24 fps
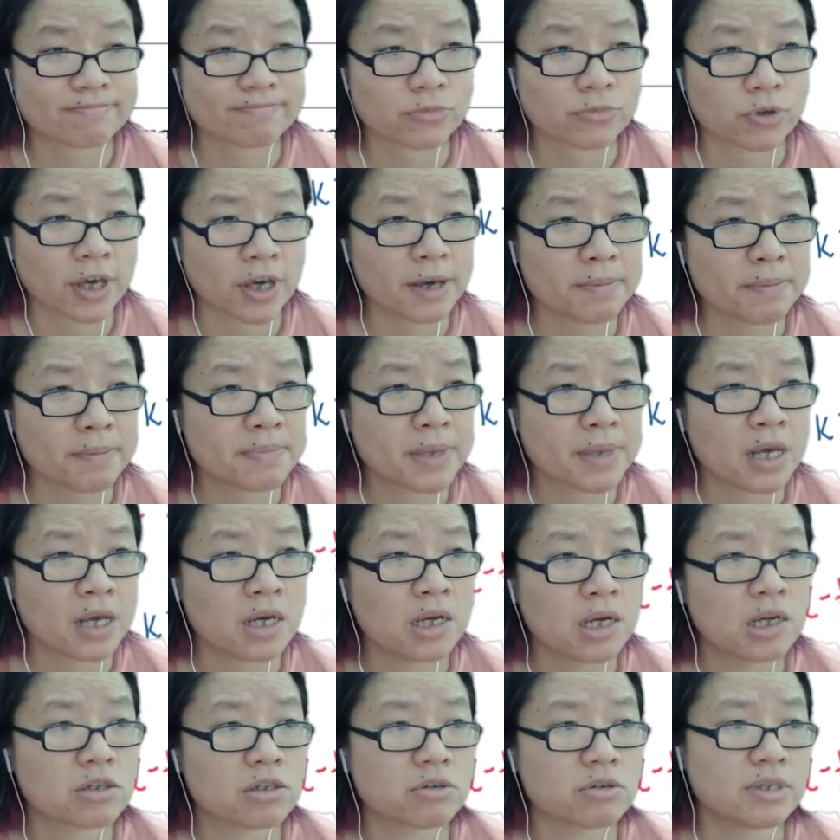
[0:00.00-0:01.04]
Okay,
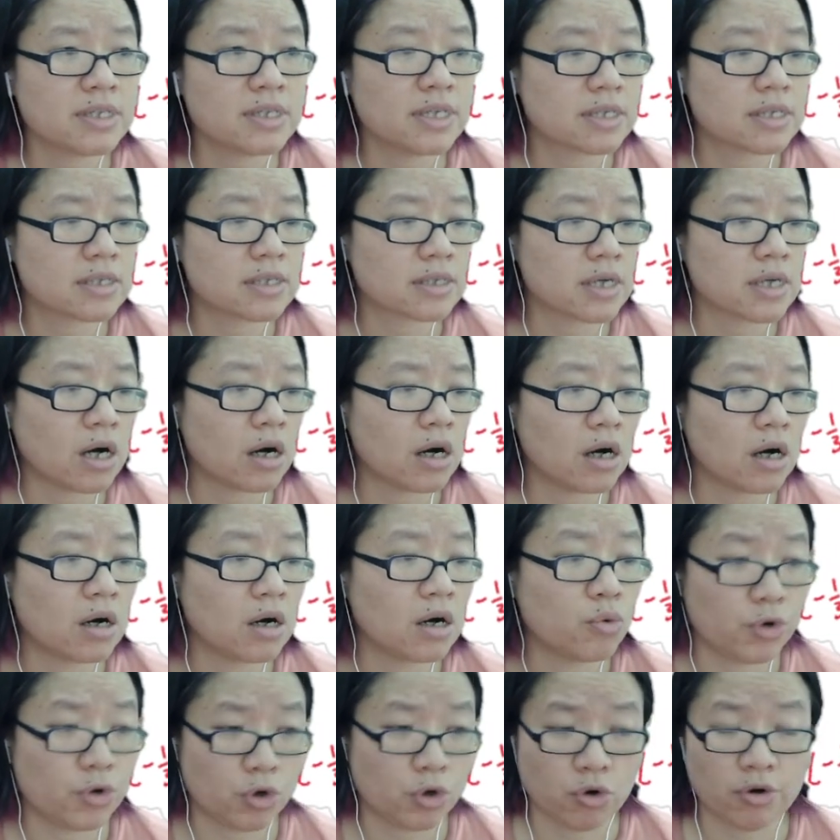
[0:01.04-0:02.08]
so this is uh, a
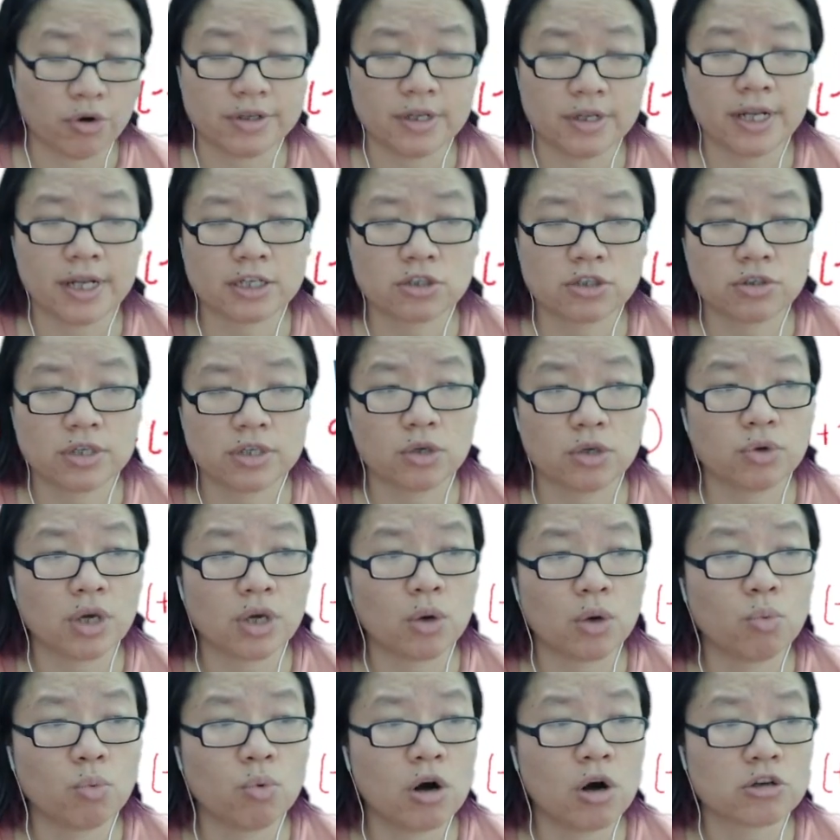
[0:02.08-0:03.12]
recorded lecture that you can
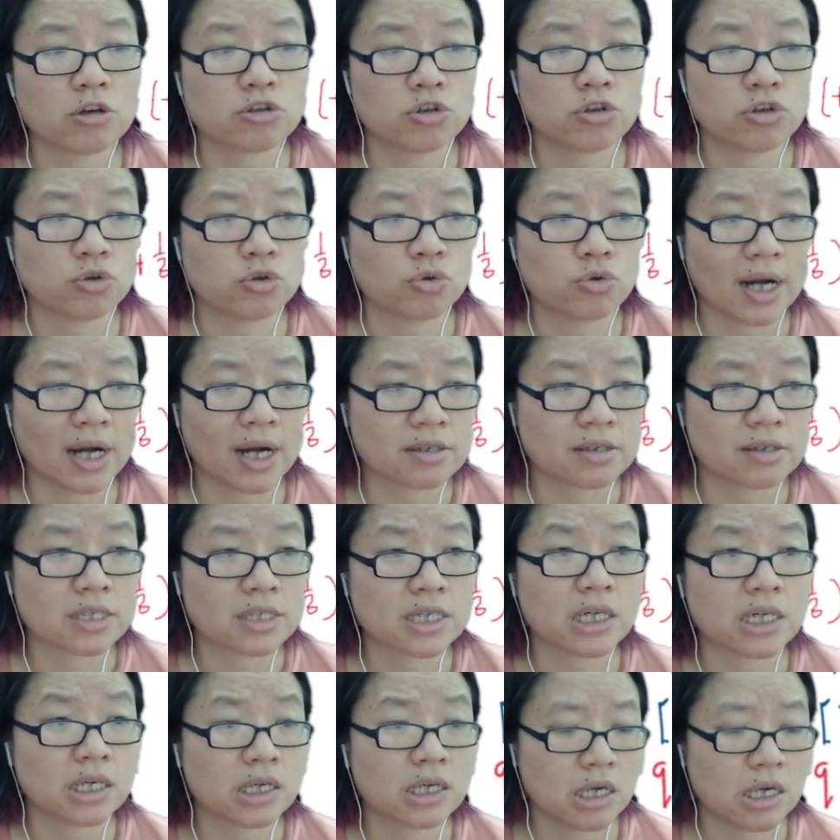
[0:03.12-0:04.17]
watch to
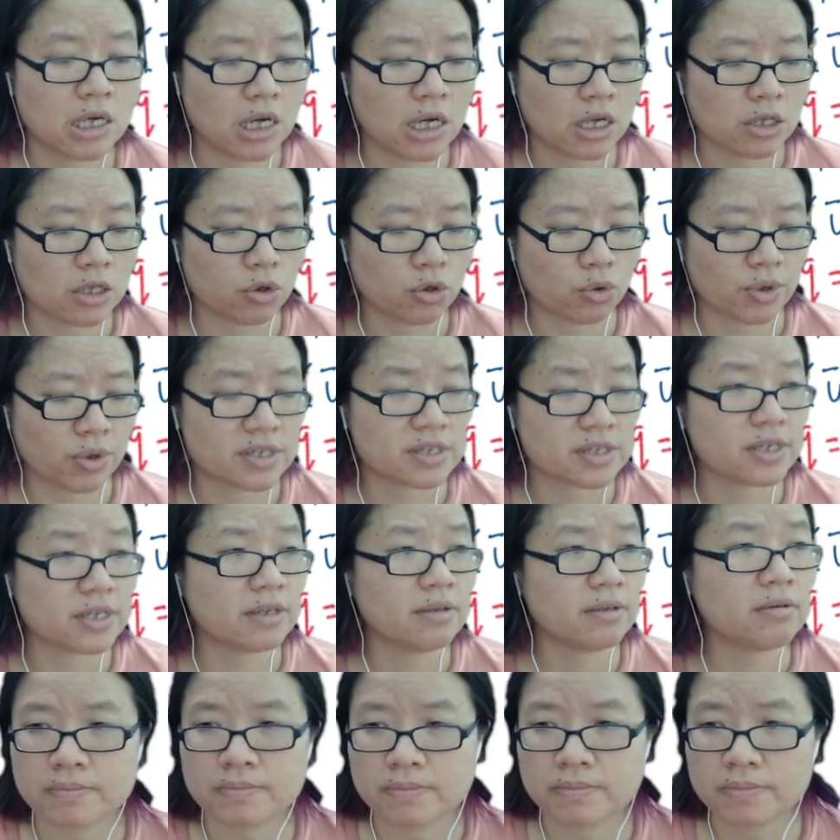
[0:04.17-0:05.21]
answer the question